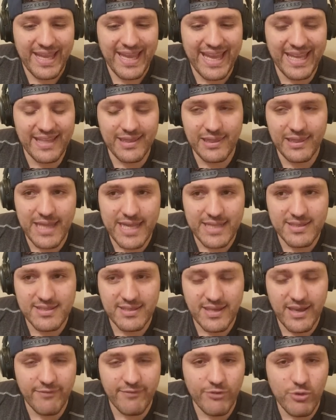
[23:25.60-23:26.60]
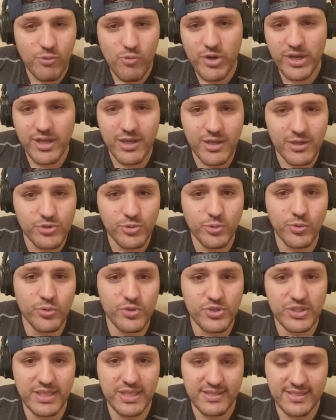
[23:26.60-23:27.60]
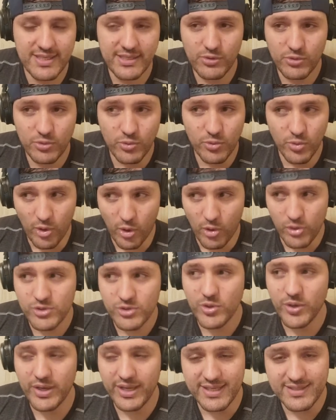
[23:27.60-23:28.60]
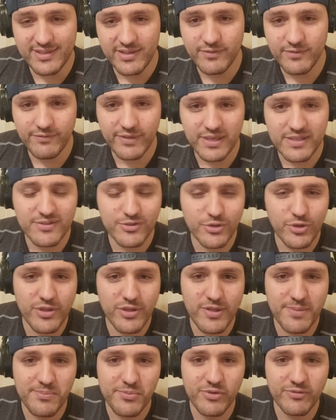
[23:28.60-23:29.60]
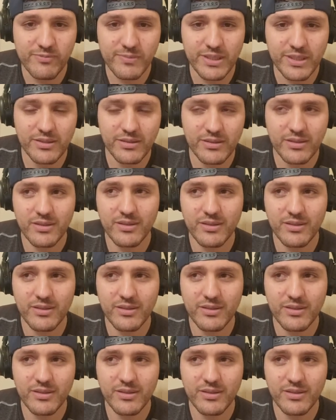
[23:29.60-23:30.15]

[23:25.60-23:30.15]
it lets everyone else who sees it, who also is an investor in the movement,